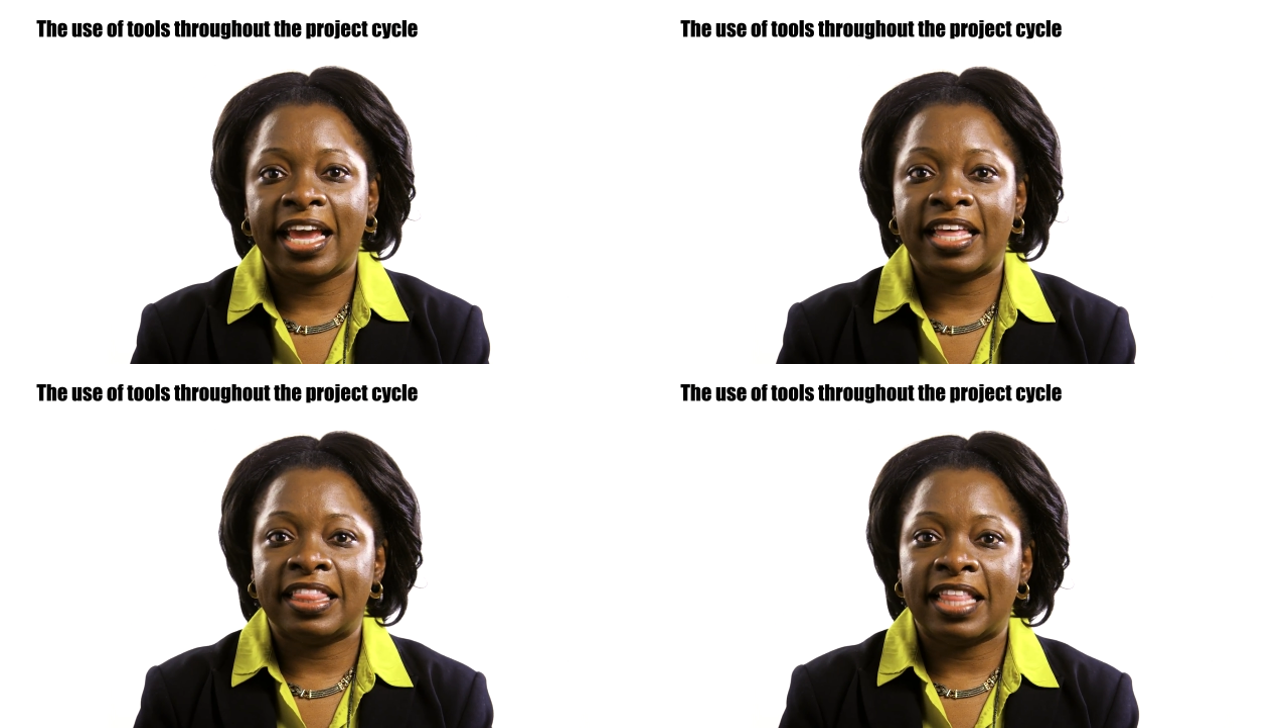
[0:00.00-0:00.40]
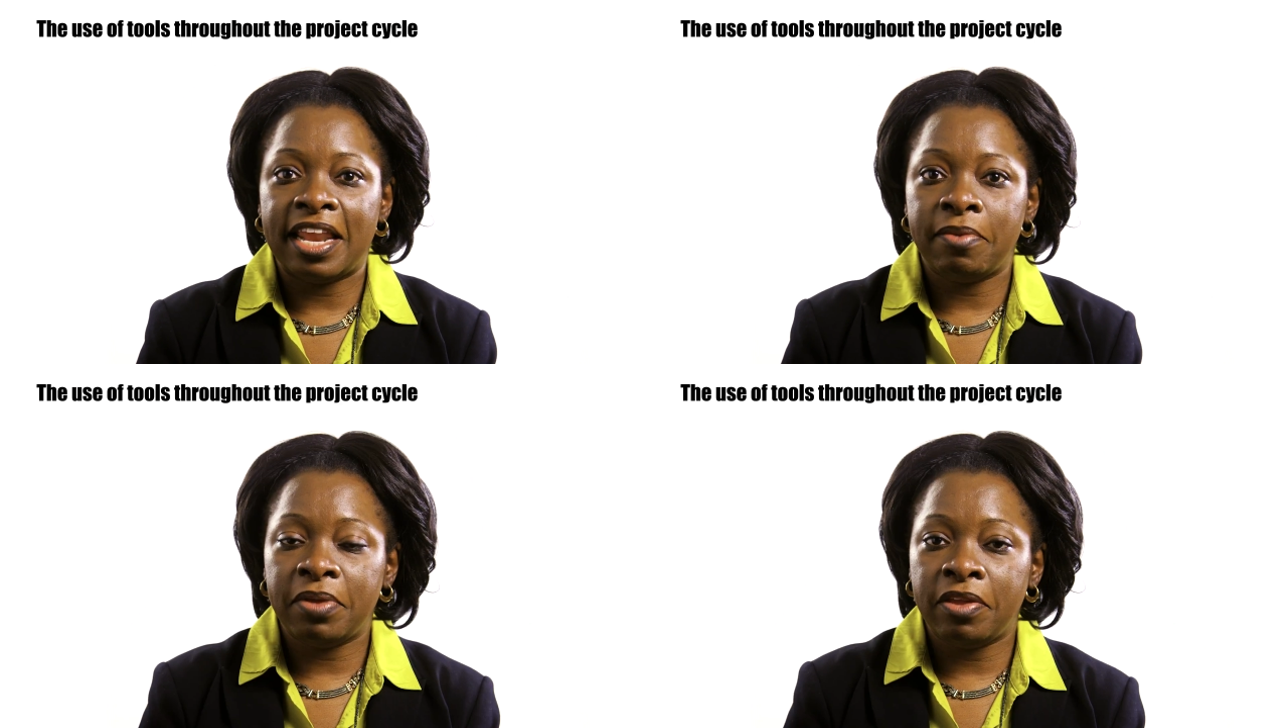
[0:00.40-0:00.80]
can
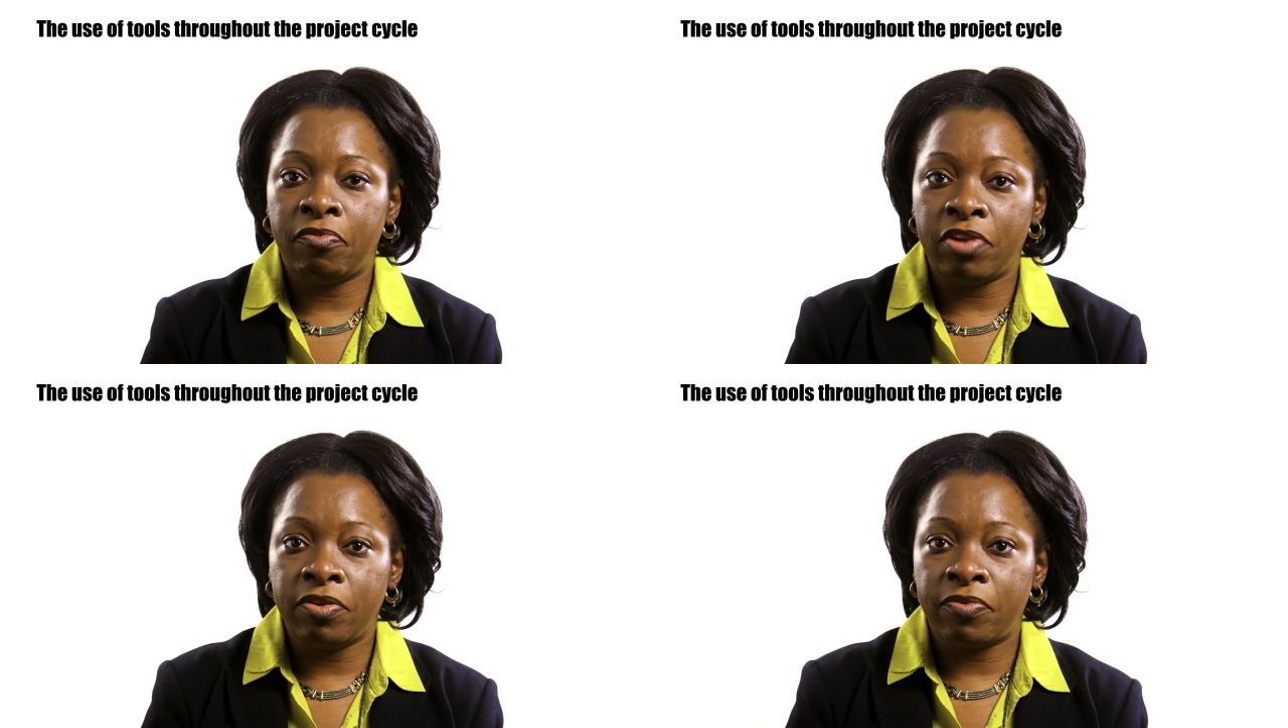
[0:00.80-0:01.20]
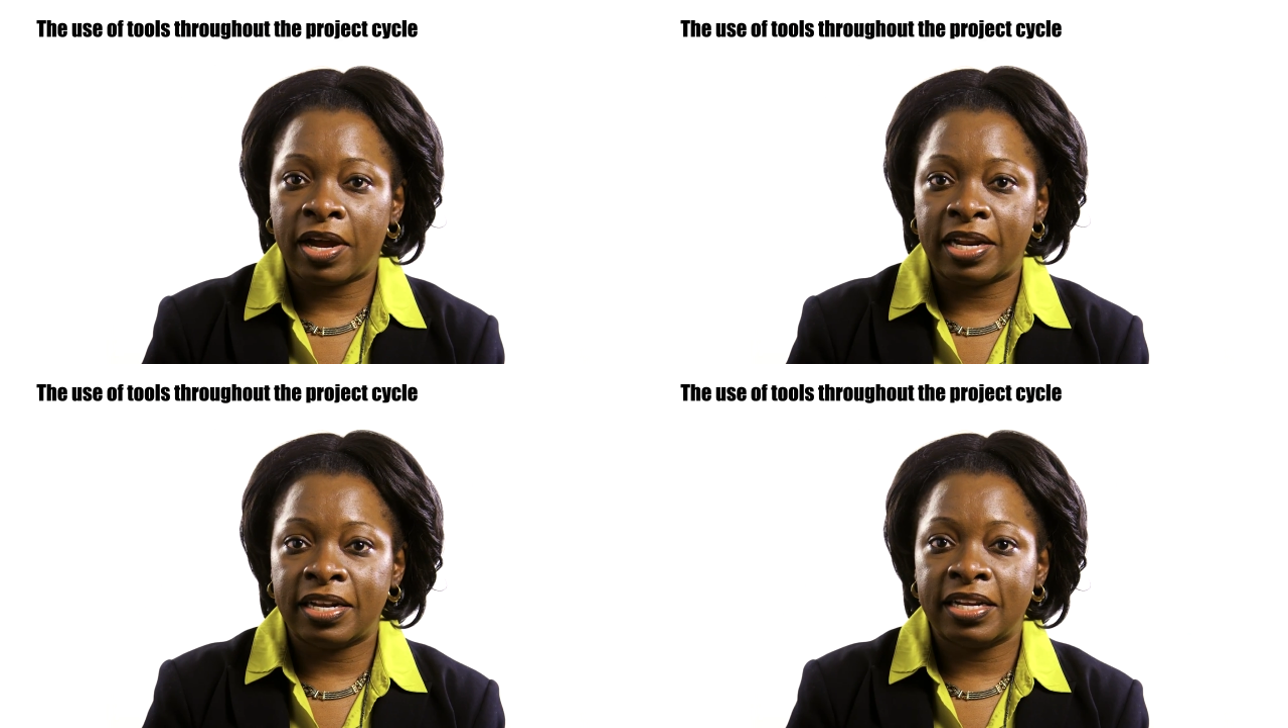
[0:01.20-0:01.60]
then be
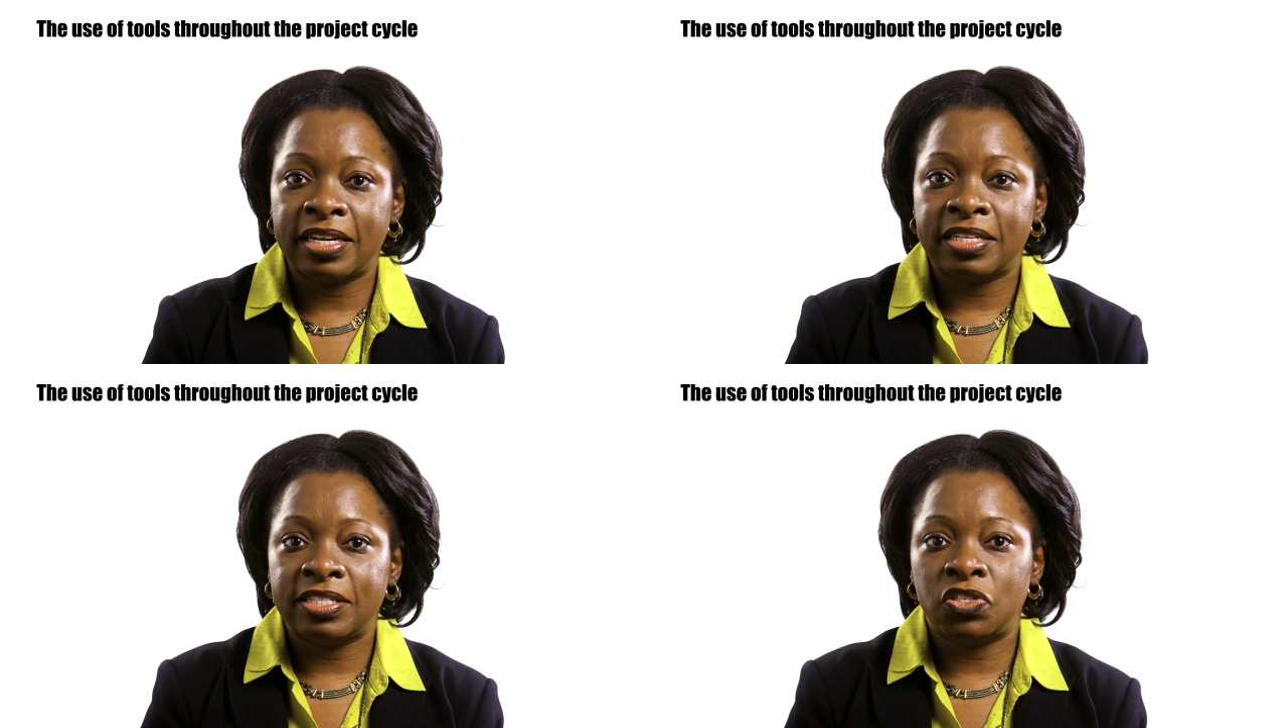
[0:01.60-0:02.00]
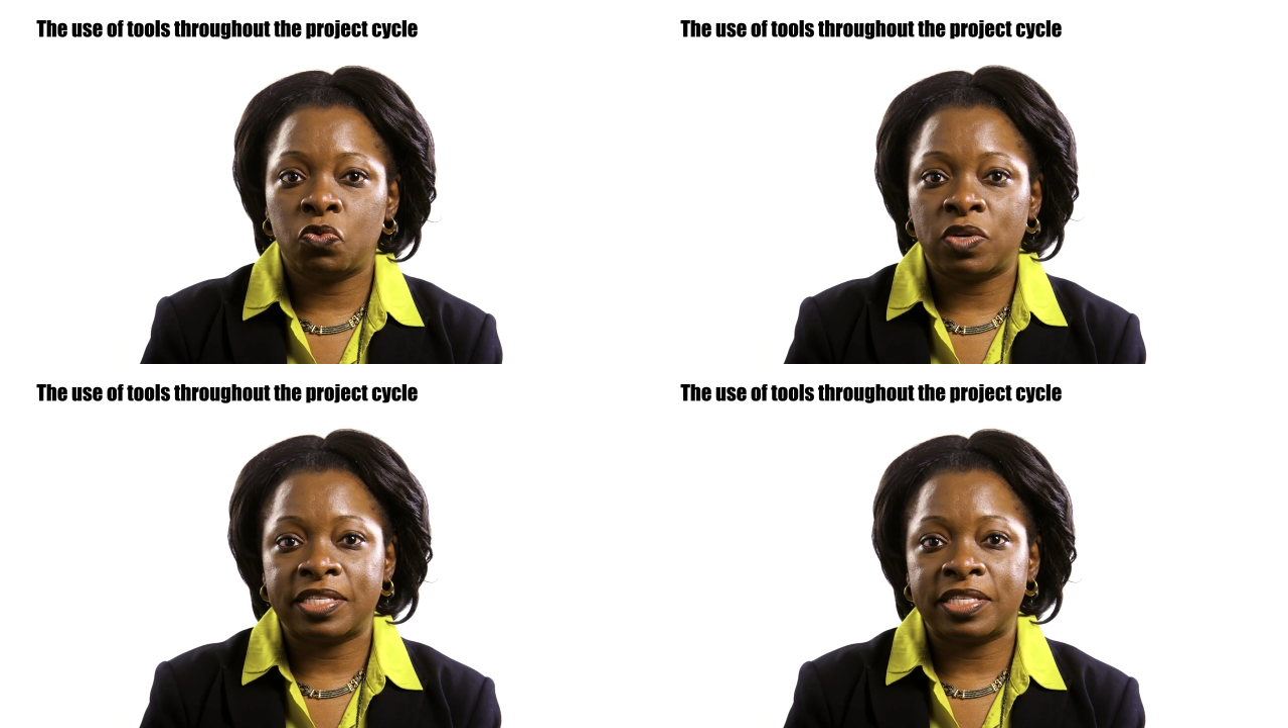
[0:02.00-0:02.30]
rerun to